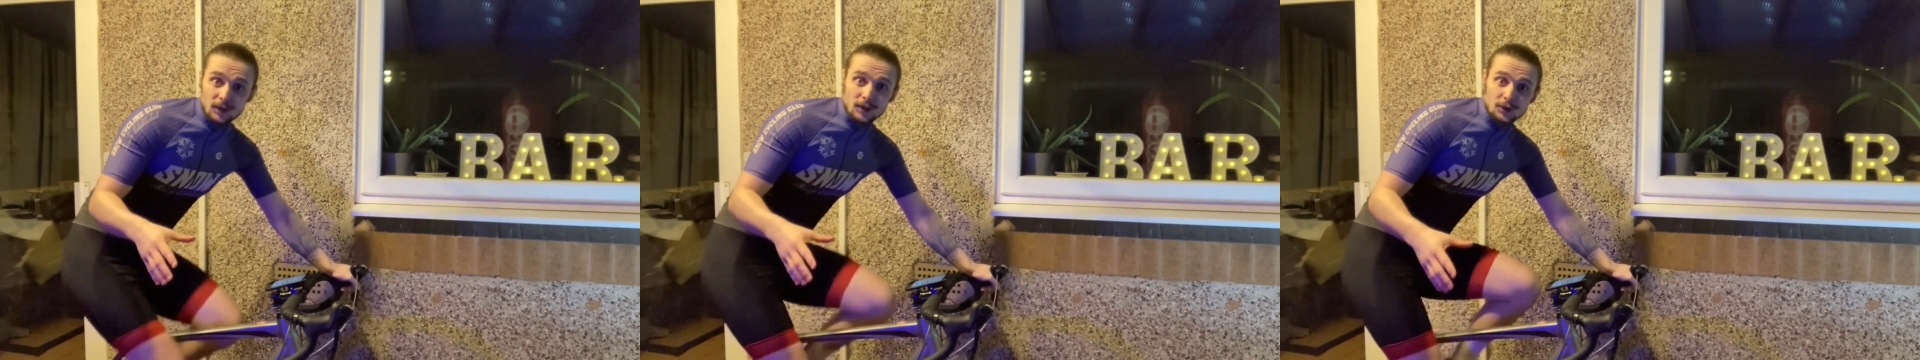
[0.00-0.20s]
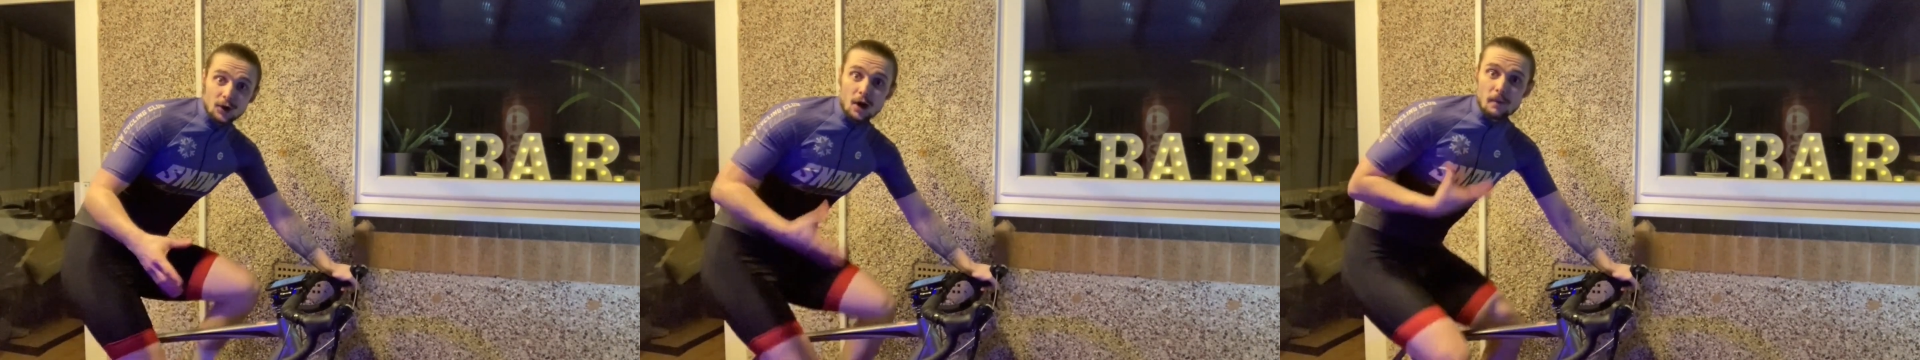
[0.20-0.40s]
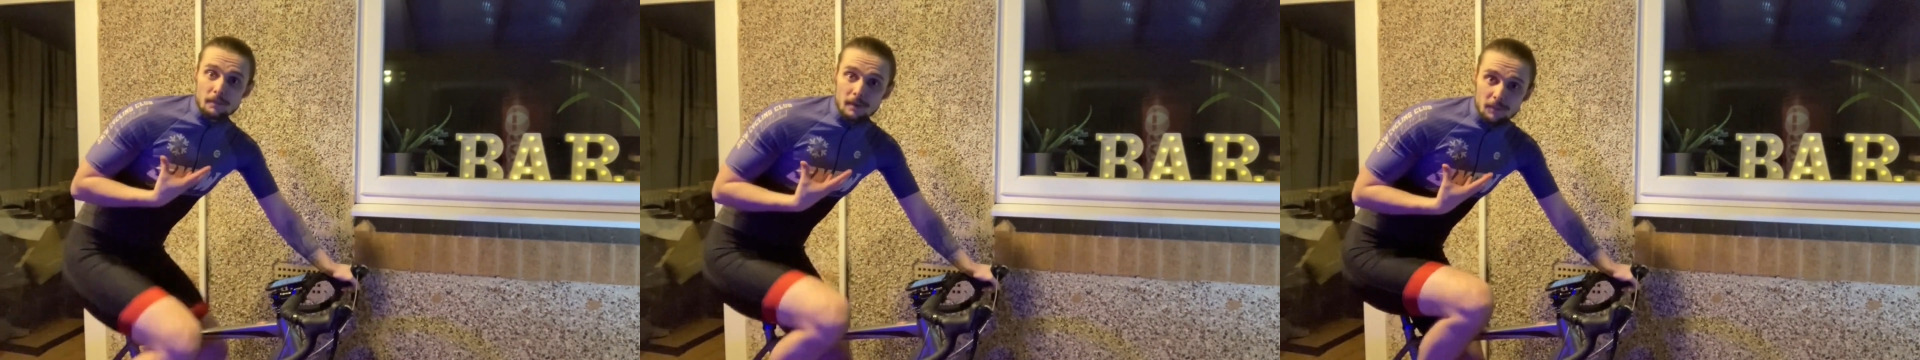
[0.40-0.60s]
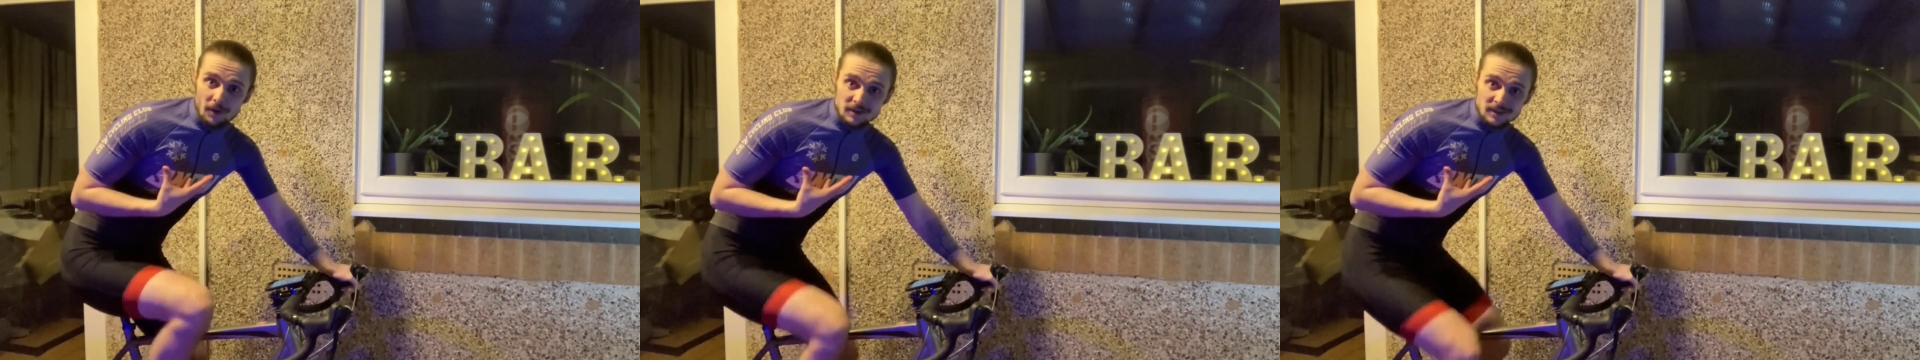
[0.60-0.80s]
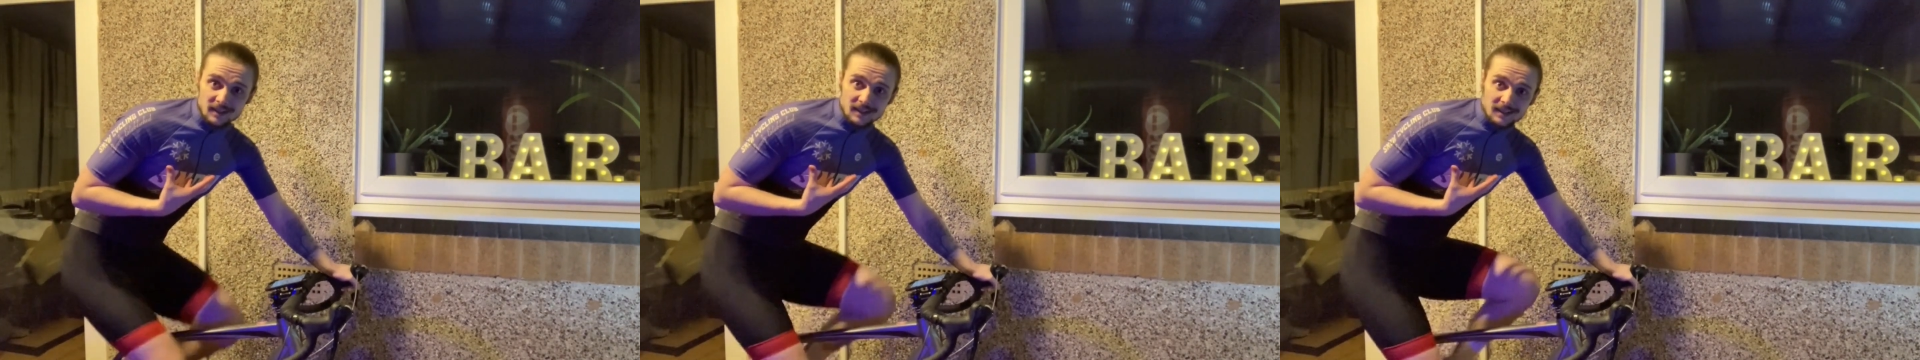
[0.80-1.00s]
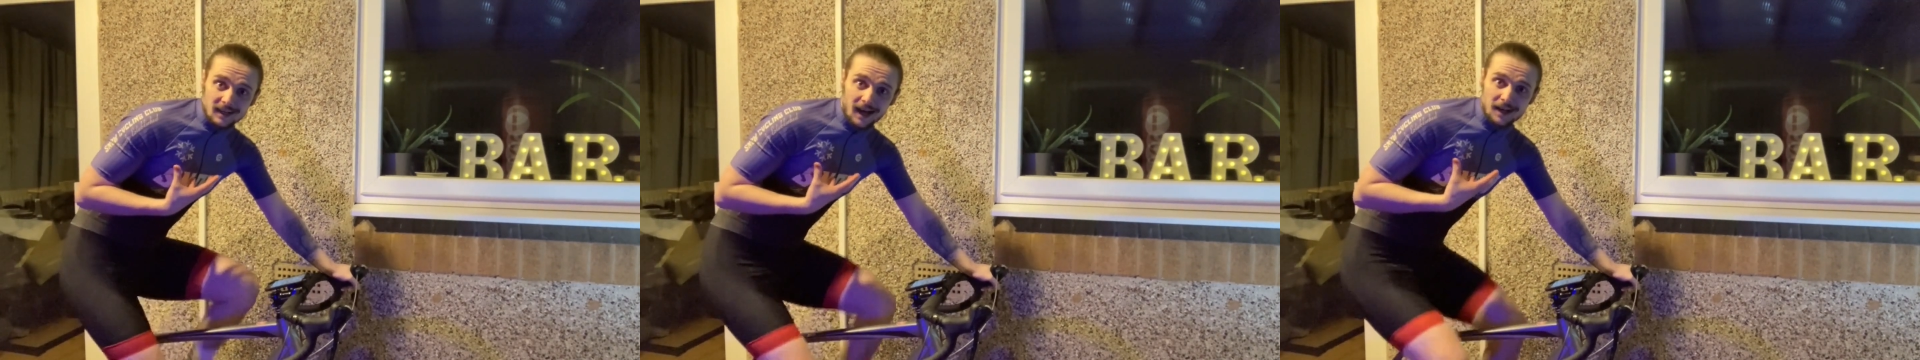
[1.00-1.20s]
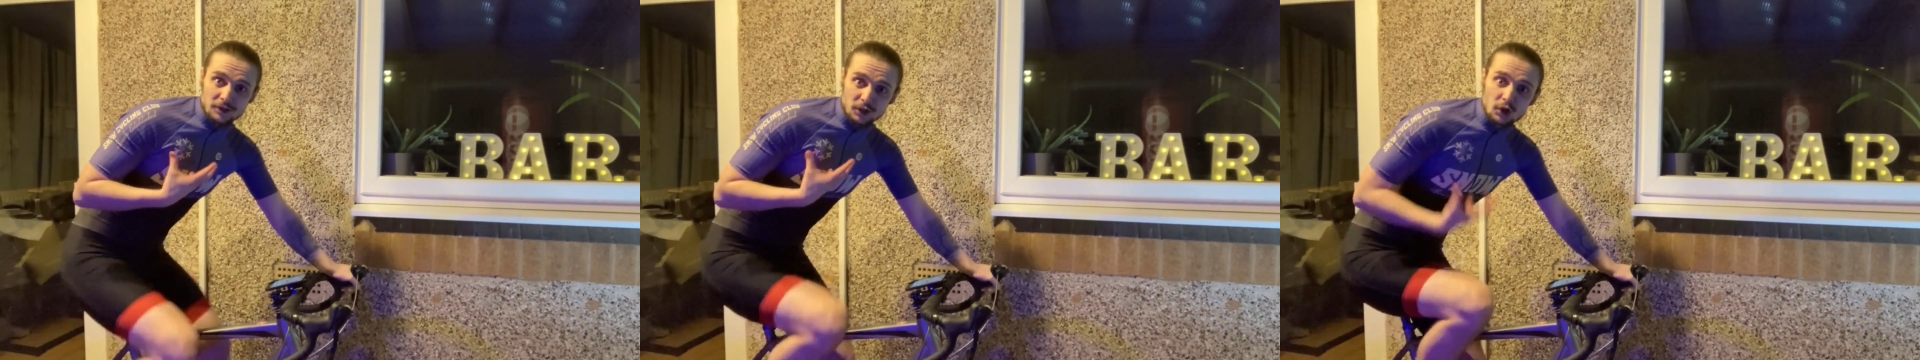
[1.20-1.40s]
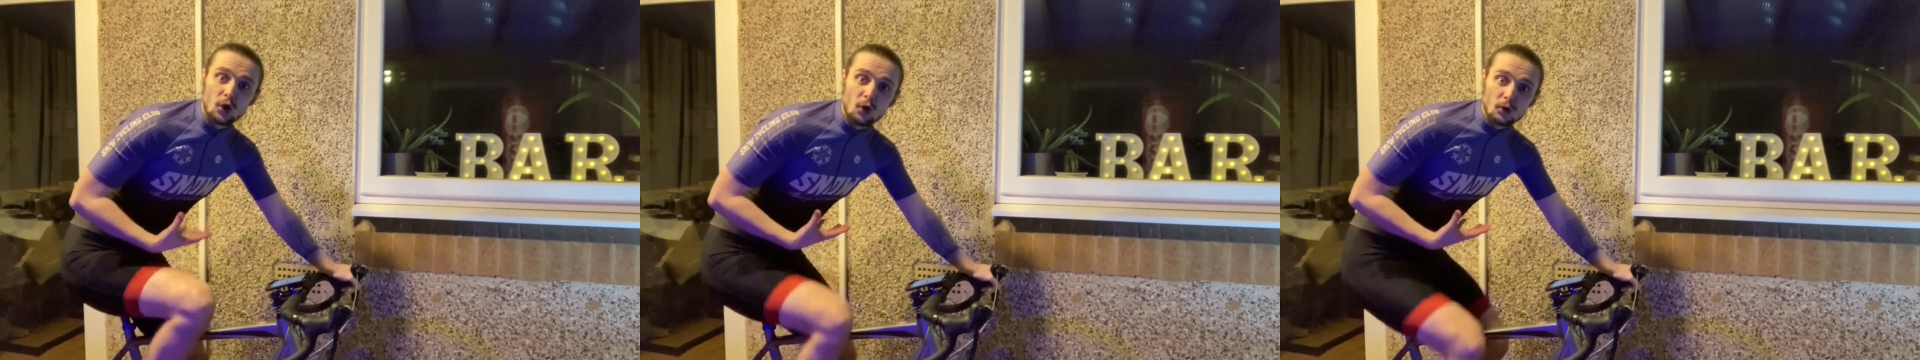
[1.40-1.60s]
your upper body and
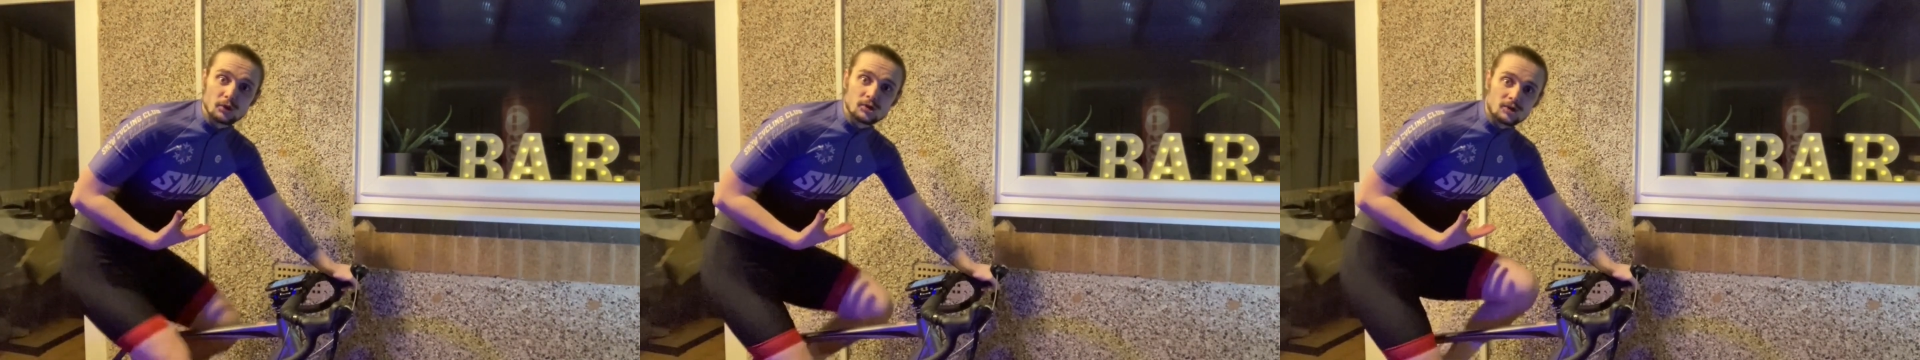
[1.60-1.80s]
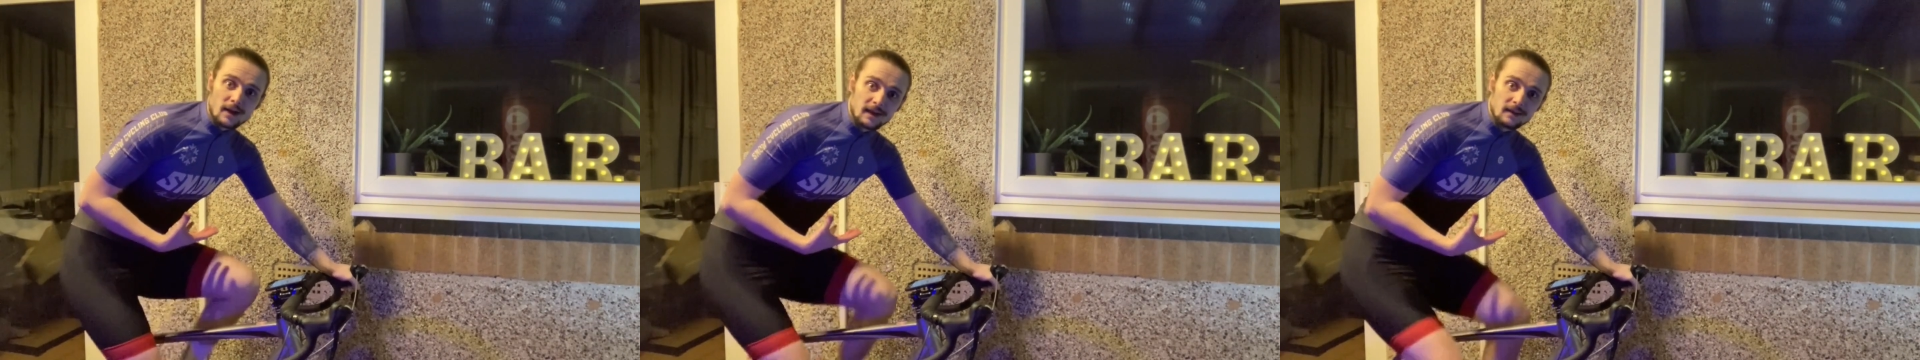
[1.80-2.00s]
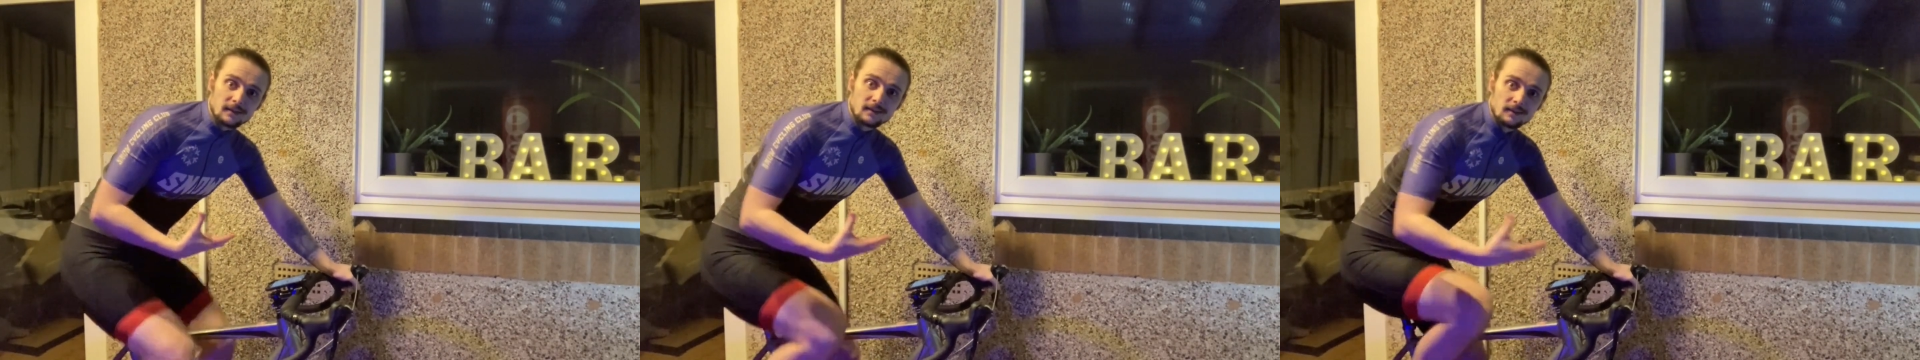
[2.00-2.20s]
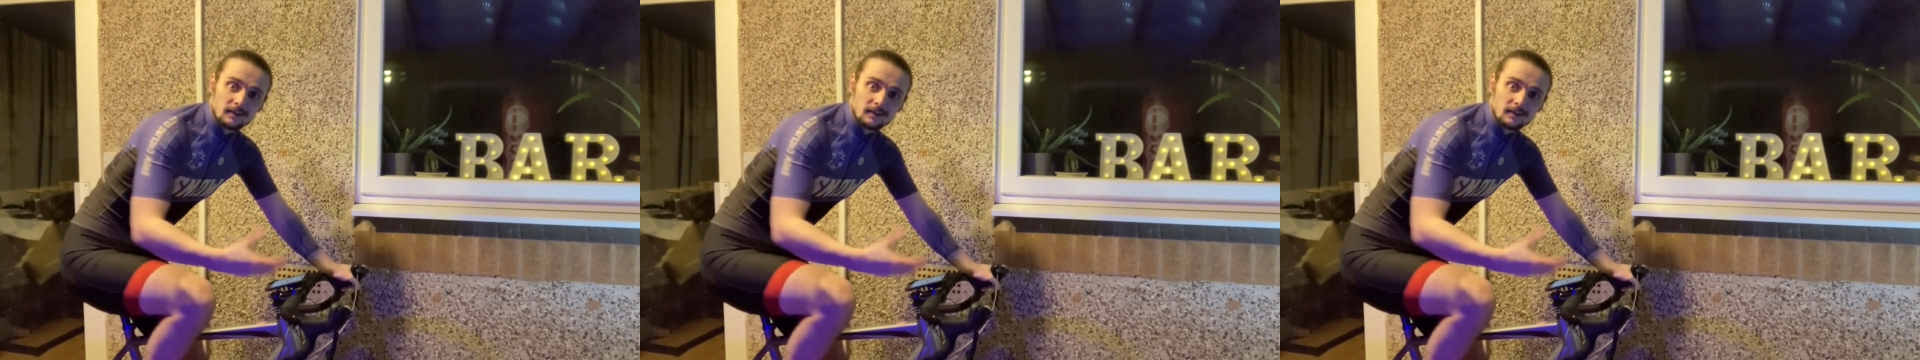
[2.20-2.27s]
your core strength.